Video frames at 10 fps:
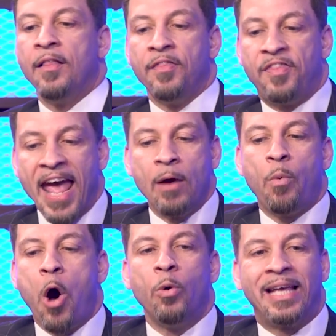They
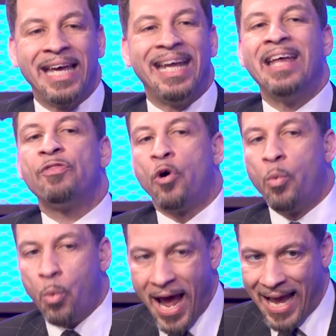won't get in the
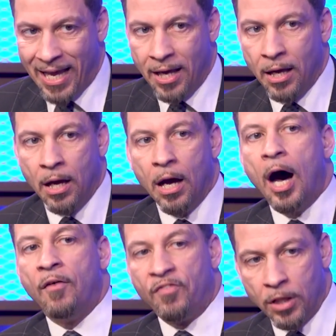way
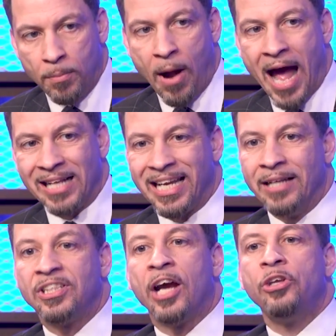of a LeBron
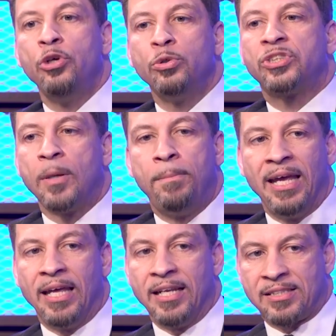James. They're used to
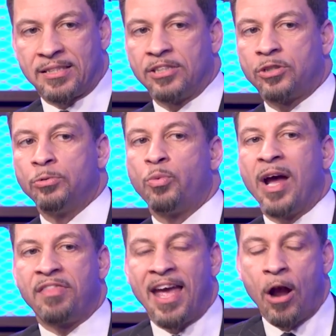being in systems
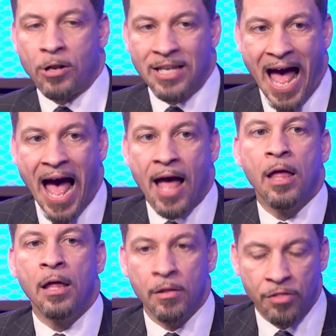where they are not
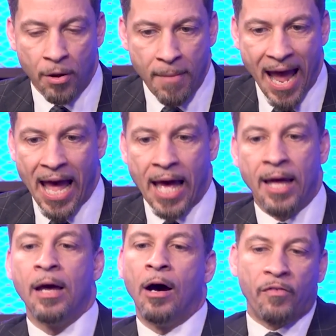the man.
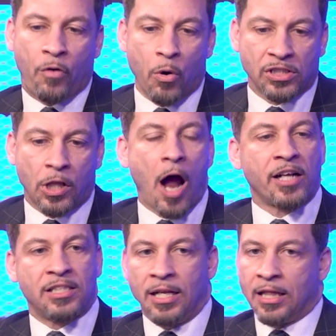Of course,
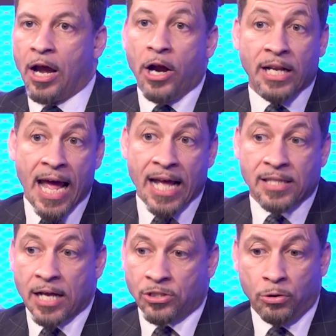Clarkson and Larry
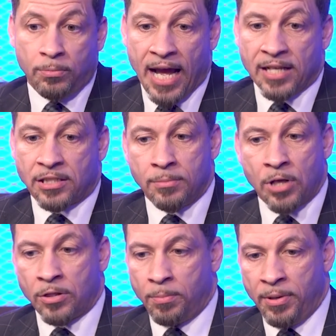Nance. I assume Nance comes
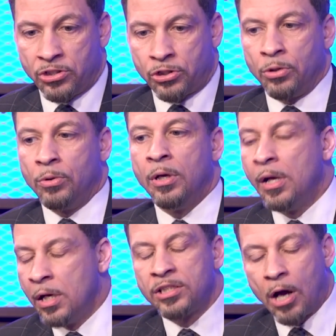off the bench too.
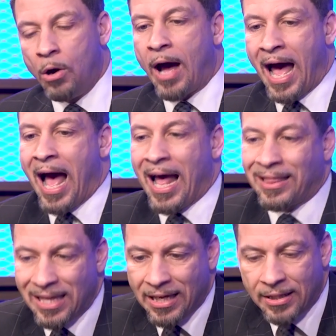So I, I
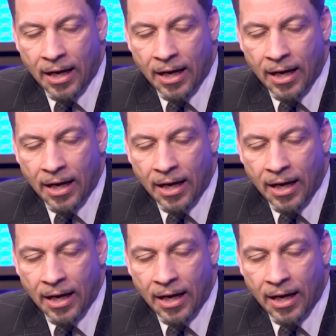think